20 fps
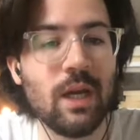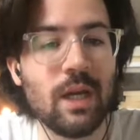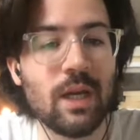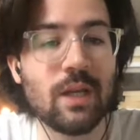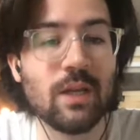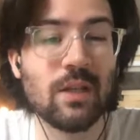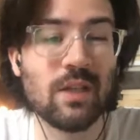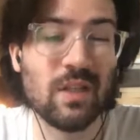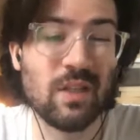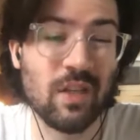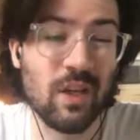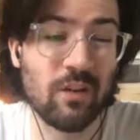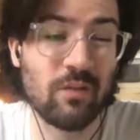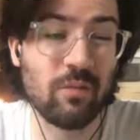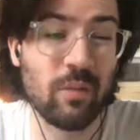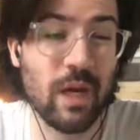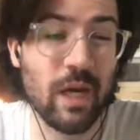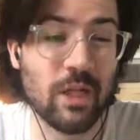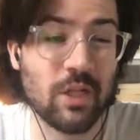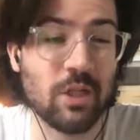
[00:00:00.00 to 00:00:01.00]
It is a tough
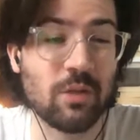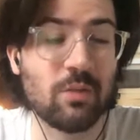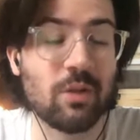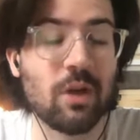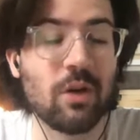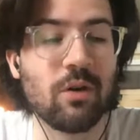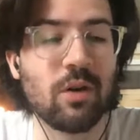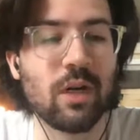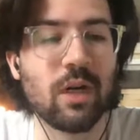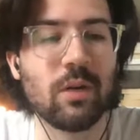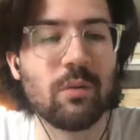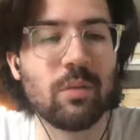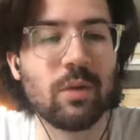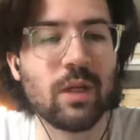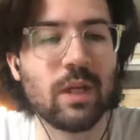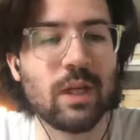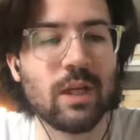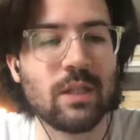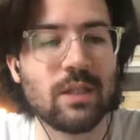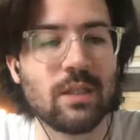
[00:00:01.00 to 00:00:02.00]
matchup going up
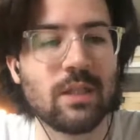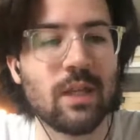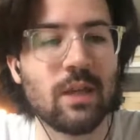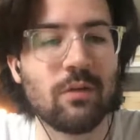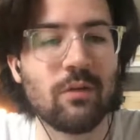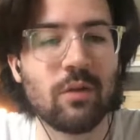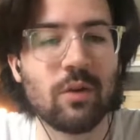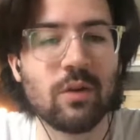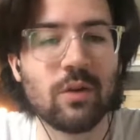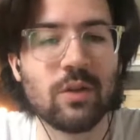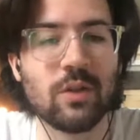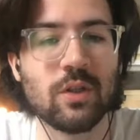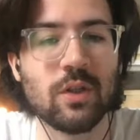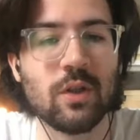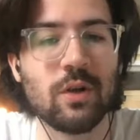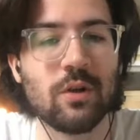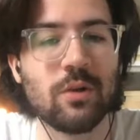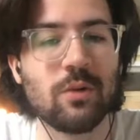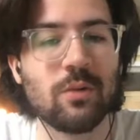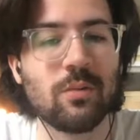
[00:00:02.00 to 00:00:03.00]
against Denver,
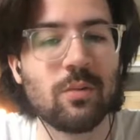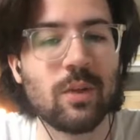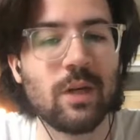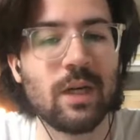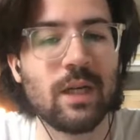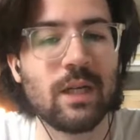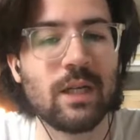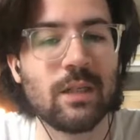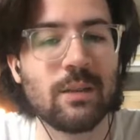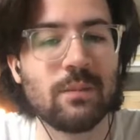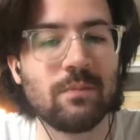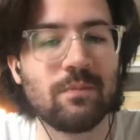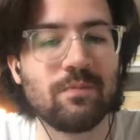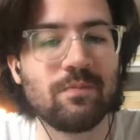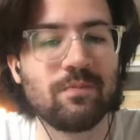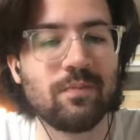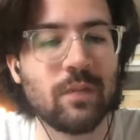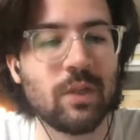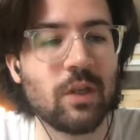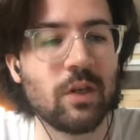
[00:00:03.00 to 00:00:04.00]
so
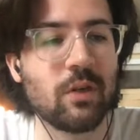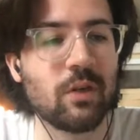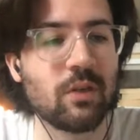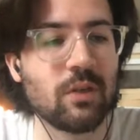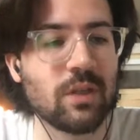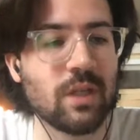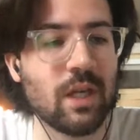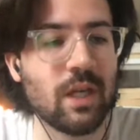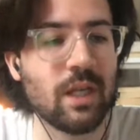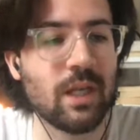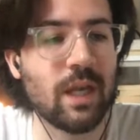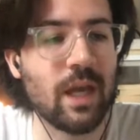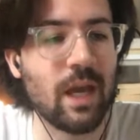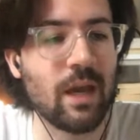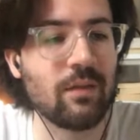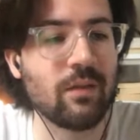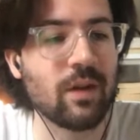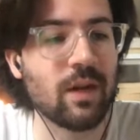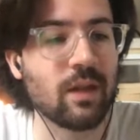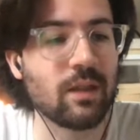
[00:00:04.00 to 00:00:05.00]
there's kind of a
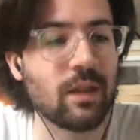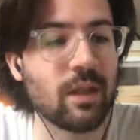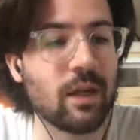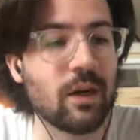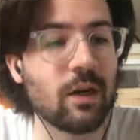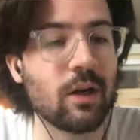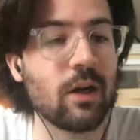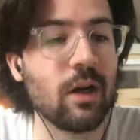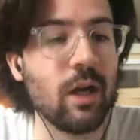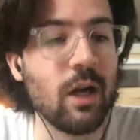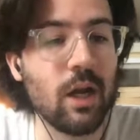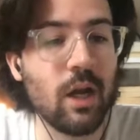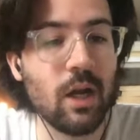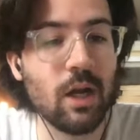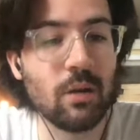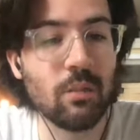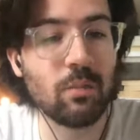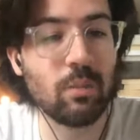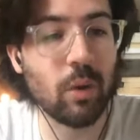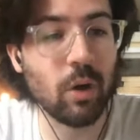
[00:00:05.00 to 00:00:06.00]
caveat there.
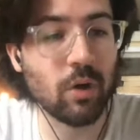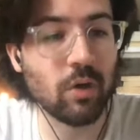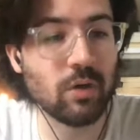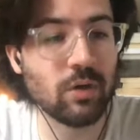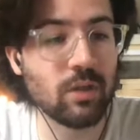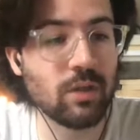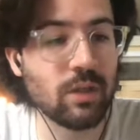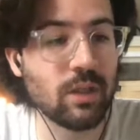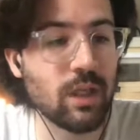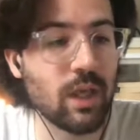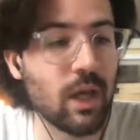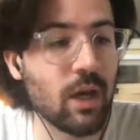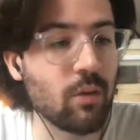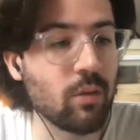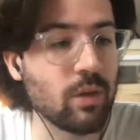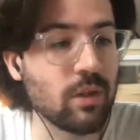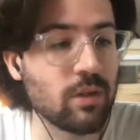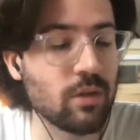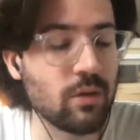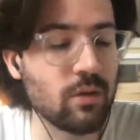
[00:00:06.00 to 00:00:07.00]
Barton, yeah,
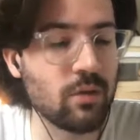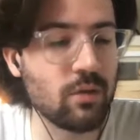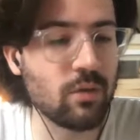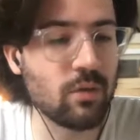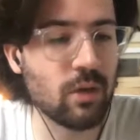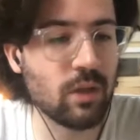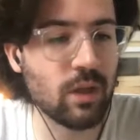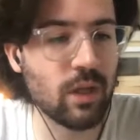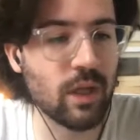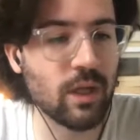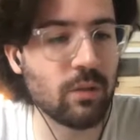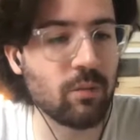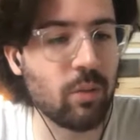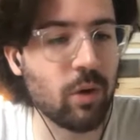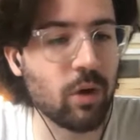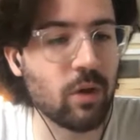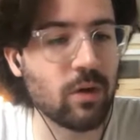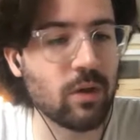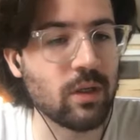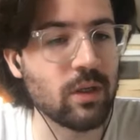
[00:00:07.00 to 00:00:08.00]
we do like
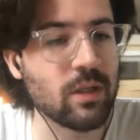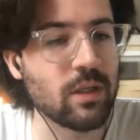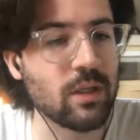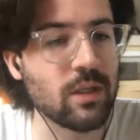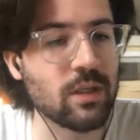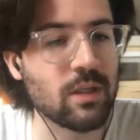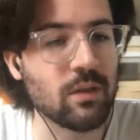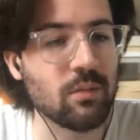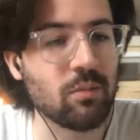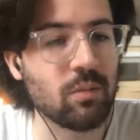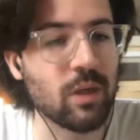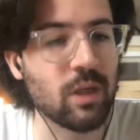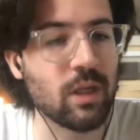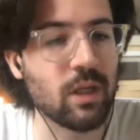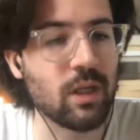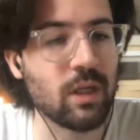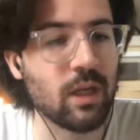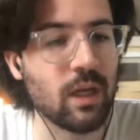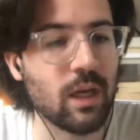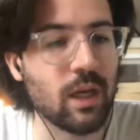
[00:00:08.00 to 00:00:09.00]
Barton a decent
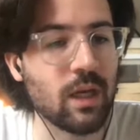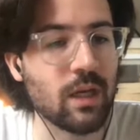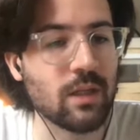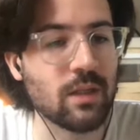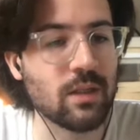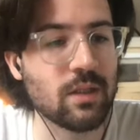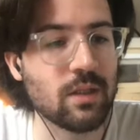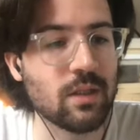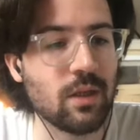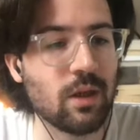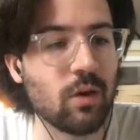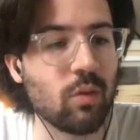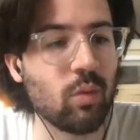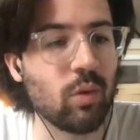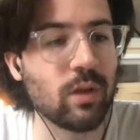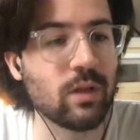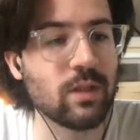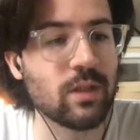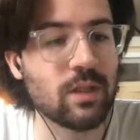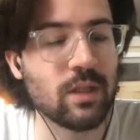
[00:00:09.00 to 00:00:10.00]
bit as a
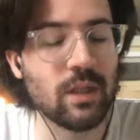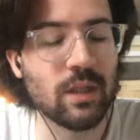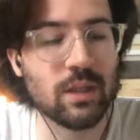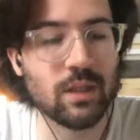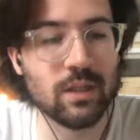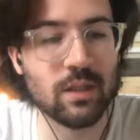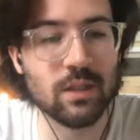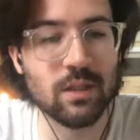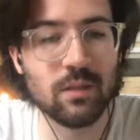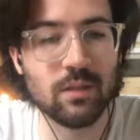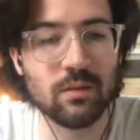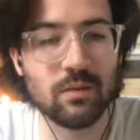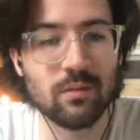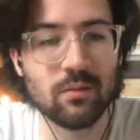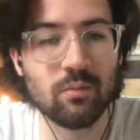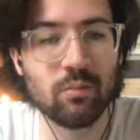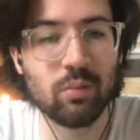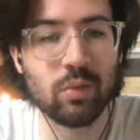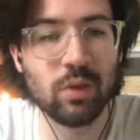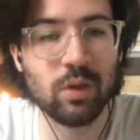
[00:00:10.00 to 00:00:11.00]
1-6
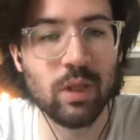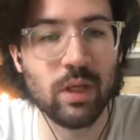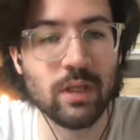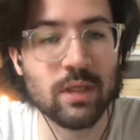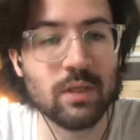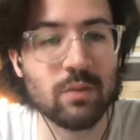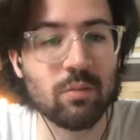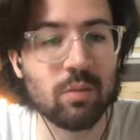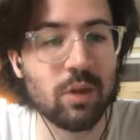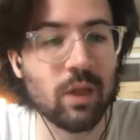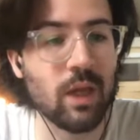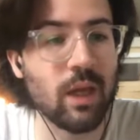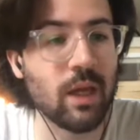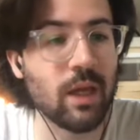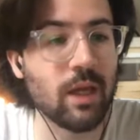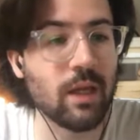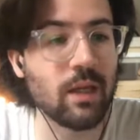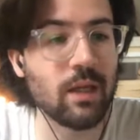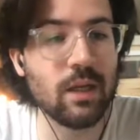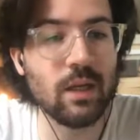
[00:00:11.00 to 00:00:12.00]
plus
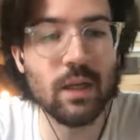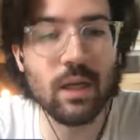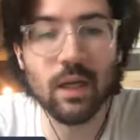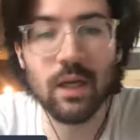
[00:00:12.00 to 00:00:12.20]
play.